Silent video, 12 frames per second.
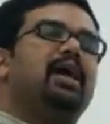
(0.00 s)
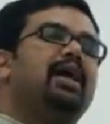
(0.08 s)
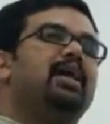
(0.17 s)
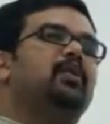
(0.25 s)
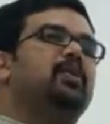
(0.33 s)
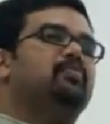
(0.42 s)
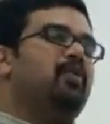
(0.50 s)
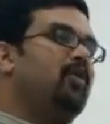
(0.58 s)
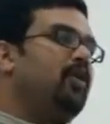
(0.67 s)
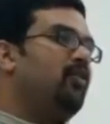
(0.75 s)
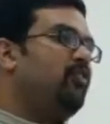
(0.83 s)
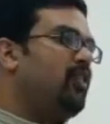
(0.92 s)
e to the
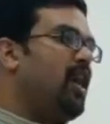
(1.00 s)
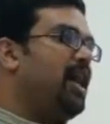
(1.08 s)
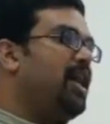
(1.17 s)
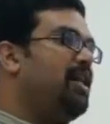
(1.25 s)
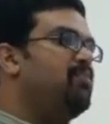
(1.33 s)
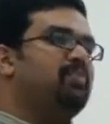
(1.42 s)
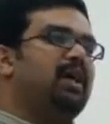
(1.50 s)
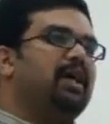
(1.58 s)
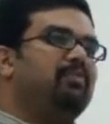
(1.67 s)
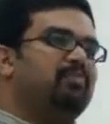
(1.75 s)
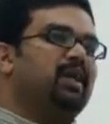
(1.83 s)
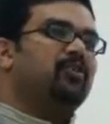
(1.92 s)
power of I
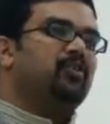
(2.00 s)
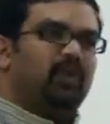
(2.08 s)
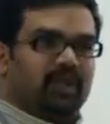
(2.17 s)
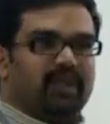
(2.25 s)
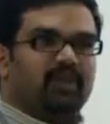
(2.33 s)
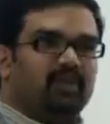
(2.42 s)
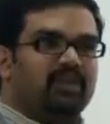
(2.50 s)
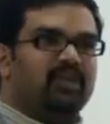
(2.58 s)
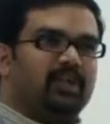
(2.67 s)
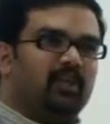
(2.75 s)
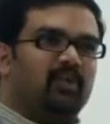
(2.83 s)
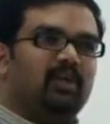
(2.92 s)
pi plus 1 equals
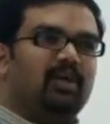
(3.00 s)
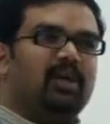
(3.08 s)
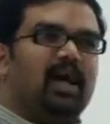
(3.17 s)
0.